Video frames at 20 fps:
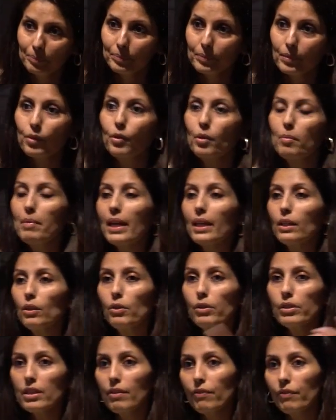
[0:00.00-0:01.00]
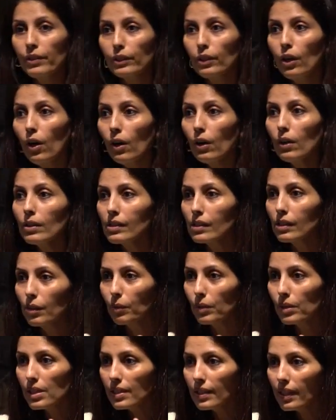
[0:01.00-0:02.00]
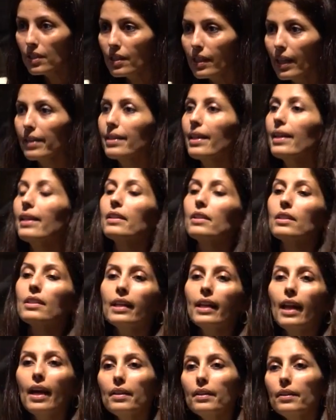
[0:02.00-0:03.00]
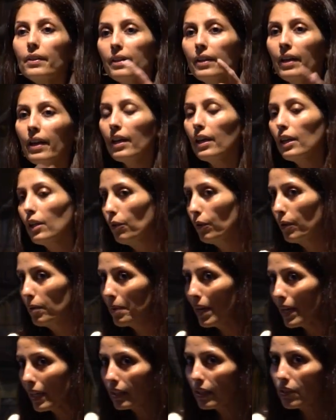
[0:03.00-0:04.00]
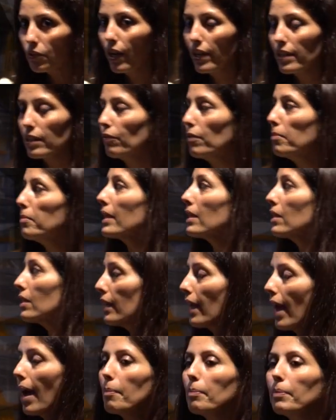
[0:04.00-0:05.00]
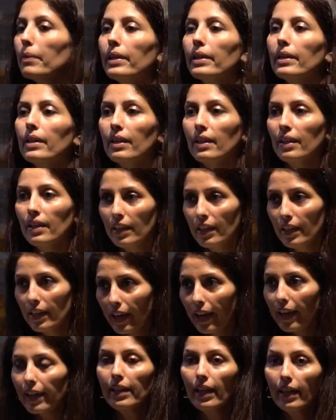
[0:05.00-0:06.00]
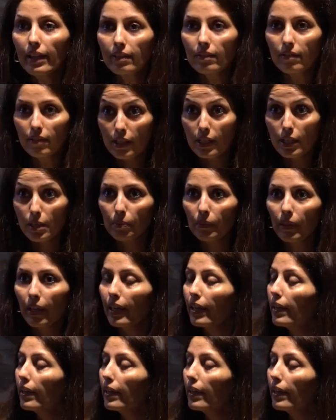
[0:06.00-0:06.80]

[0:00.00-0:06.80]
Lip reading: You would make those different calls, you would stitch that data together, you would make the transformation happen, and then display